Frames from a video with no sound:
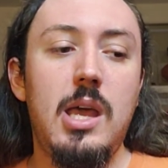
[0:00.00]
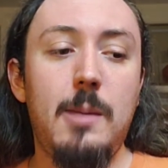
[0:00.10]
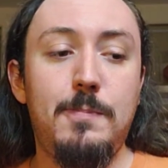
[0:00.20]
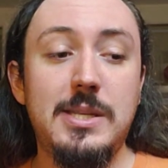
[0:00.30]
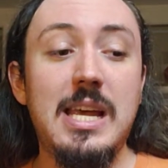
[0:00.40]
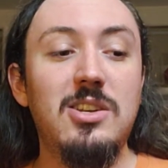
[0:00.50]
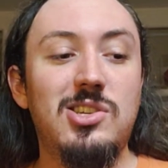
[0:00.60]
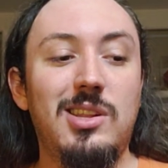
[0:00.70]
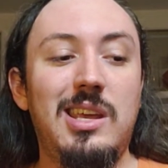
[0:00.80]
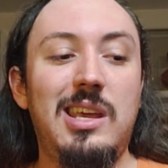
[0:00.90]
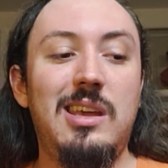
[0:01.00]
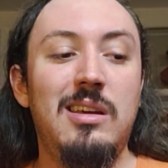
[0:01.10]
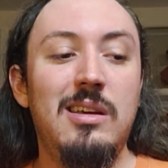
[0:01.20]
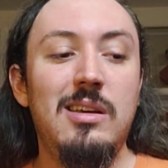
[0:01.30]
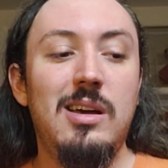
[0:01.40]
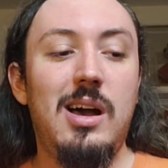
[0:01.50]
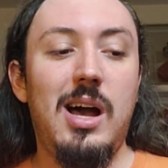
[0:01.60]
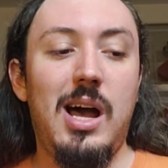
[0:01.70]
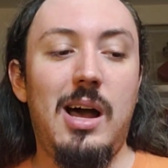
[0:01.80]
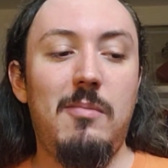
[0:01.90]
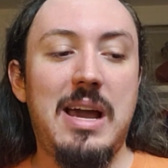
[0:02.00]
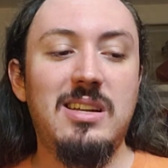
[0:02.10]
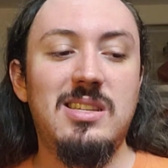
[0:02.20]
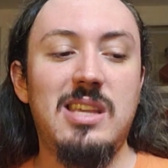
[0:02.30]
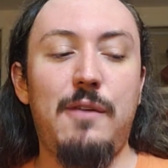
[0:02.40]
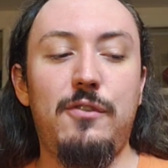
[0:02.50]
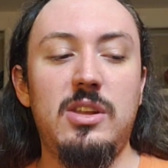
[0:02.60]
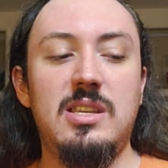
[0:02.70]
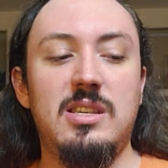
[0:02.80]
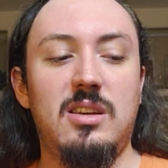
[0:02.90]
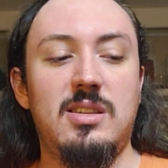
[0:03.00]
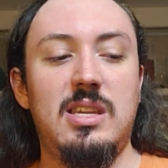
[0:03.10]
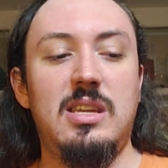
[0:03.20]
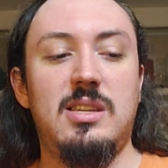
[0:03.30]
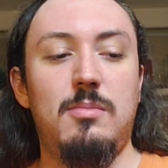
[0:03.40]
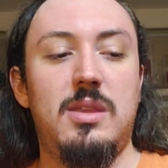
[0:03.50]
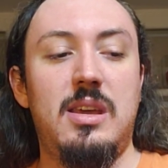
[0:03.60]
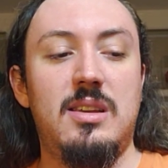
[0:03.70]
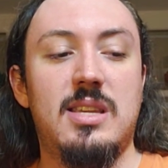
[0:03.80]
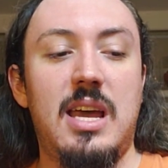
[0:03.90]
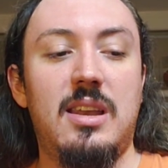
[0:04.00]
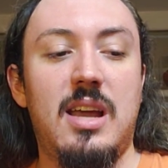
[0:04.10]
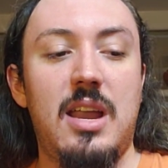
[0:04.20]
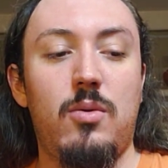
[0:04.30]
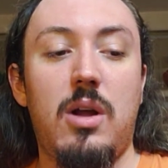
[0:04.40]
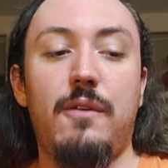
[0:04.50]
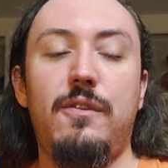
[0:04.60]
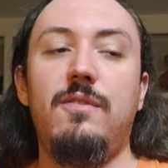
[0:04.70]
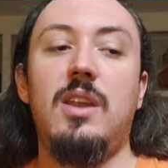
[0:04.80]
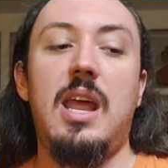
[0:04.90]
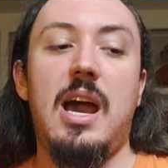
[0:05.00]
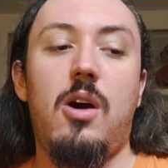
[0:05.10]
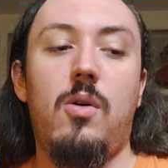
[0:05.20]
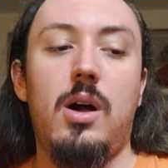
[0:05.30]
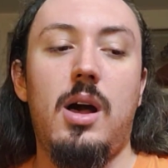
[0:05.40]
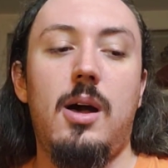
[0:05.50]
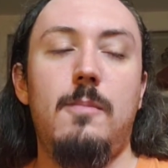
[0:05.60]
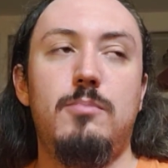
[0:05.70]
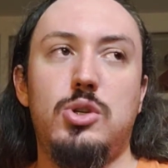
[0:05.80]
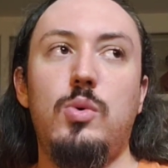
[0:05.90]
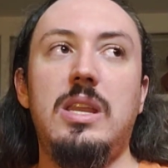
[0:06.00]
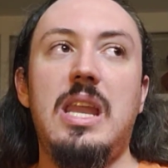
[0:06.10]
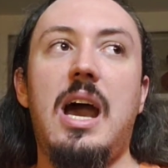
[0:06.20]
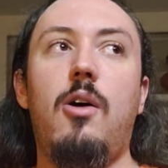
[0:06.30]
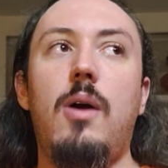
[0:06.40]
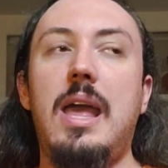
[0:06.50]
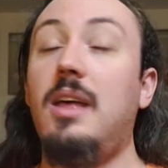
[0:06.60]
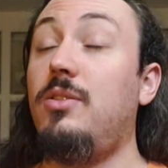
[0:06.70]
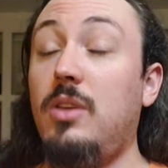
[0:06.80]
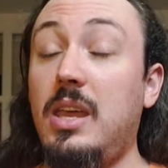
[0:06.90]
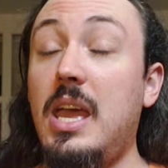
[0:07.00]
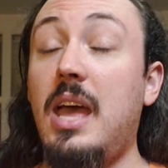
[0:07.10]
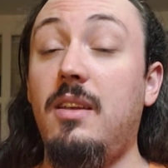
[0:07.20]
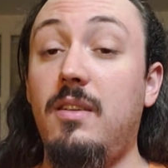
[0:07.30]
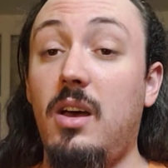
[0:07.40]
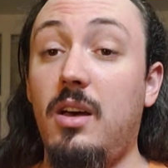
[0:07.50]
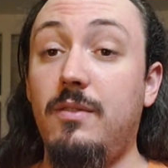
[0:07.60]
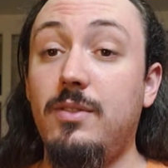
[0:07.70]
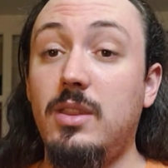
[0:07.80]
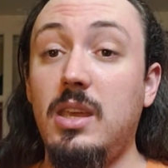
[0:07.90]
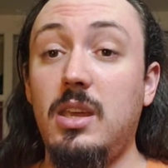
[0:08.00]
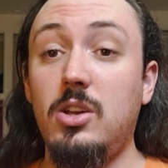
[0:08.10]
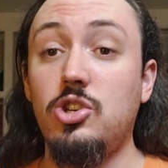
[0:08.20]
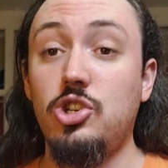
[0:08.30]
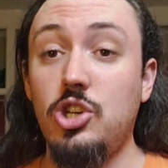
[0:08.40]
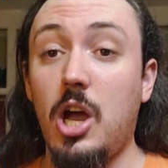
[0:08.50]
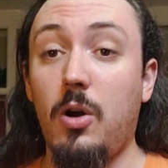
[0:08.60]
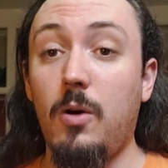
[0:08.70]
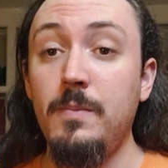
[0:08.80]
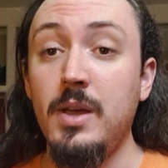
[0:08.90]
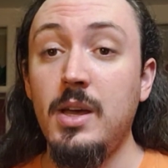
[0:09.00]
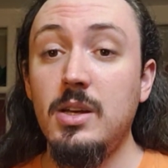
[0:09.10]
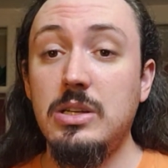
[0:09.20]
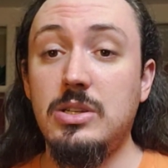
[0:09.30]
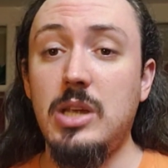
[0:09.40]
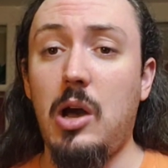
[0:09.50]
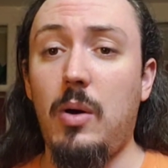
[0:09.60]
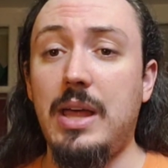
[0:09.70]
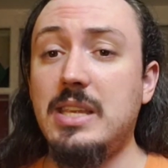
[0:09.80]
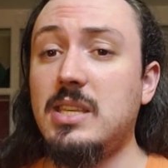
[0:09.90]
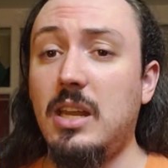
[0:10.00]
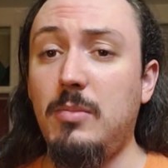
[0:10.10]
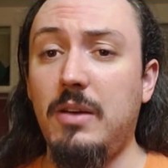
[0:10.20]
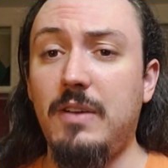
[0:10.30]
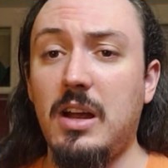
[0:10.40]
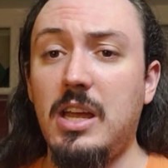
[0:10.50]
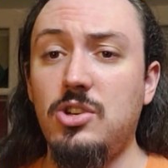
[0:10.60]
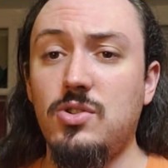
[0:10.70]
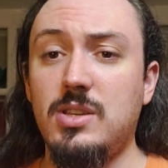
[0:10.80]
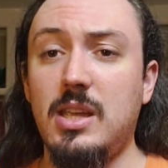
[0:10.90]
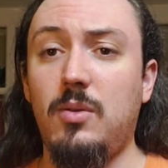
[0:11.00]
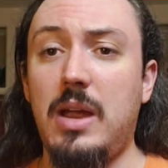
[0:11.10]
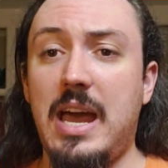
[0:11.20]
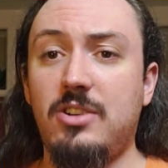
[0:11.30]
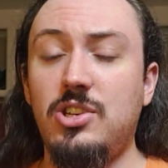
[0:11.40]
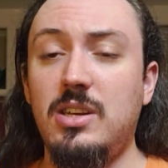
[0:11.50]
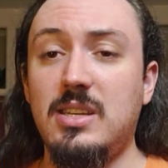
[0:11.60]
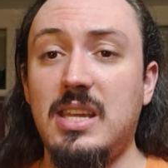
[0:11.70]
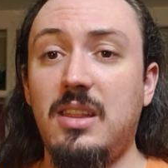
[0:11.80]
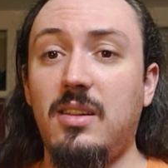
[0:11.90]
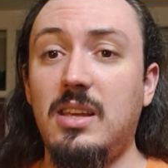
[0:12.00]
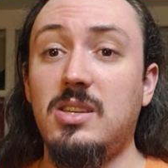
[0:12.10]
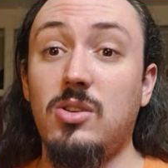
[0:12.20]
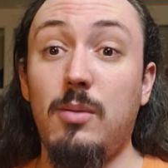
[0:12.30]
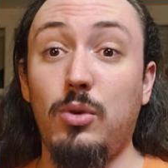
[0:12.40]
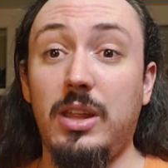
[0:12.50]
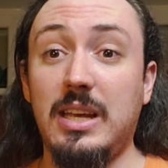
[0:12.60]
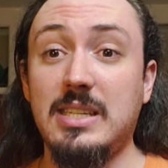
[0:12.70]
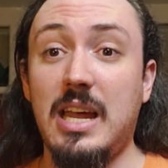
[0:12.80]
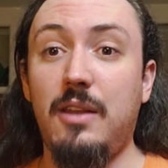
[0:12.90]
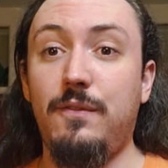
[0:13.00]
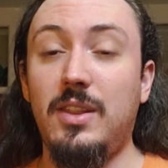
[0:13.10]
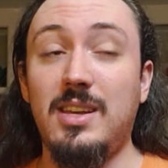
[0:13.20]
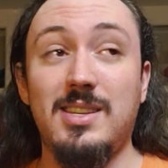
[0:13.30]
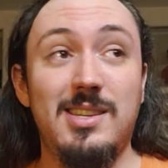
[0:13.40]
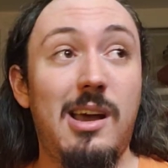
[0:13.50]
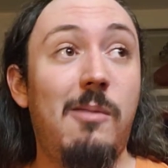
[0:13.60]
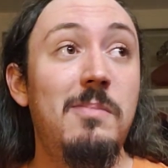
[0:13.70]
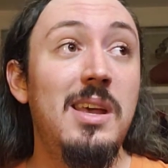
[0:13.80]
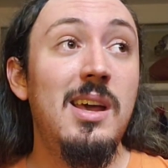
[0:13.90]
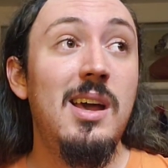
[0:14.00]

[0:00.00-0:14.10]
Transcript: it potentially um, I could definitely still see some things getting kind of rough even now, um, between now and the end of the show. So uh, this is going to be a very interesting reaction to say the least. So I'm really excited for this. So